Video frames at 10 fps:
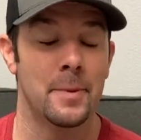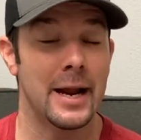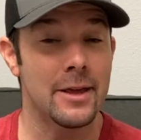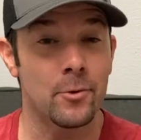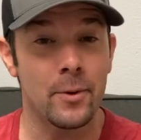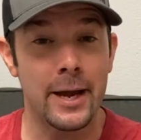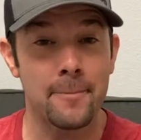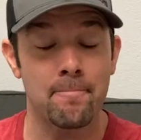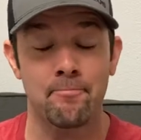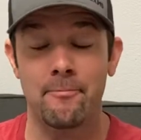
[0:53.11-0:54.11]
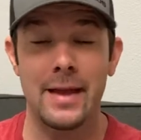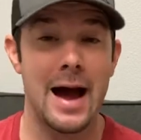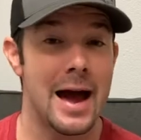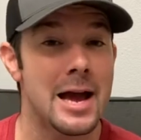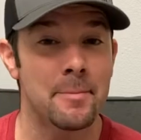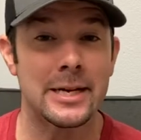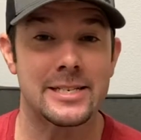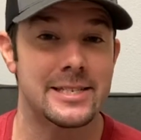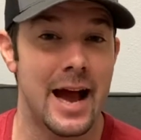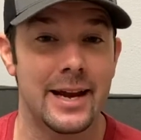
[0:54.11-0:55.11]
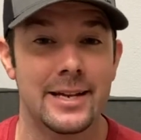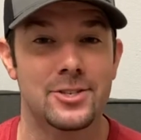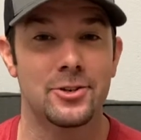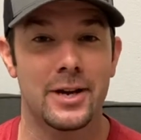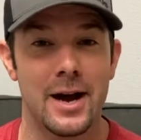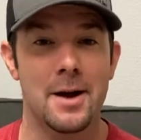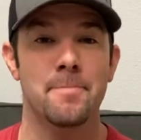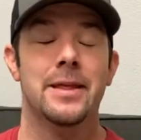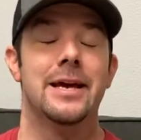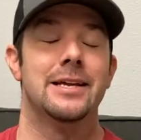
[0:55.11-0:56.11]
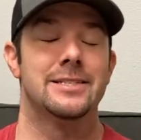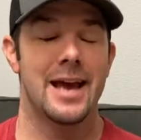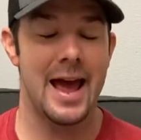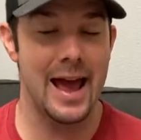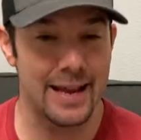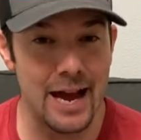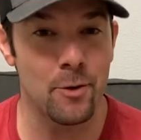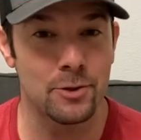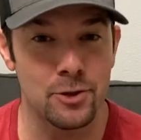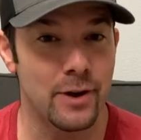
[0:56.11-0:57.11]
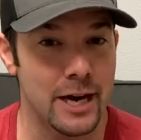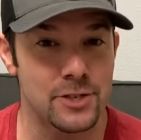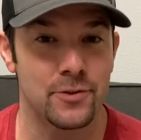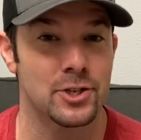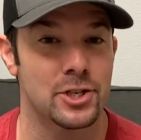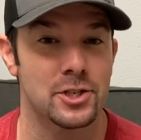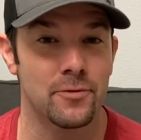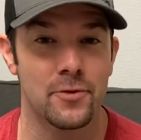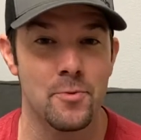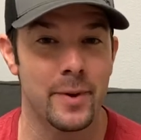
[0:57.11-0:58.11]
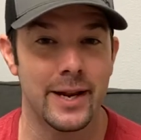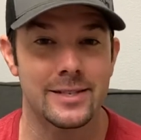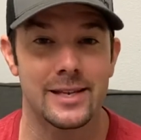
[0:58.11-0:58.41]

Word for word: But either way, I am excited to come to hang out with you guys for just a few minutes,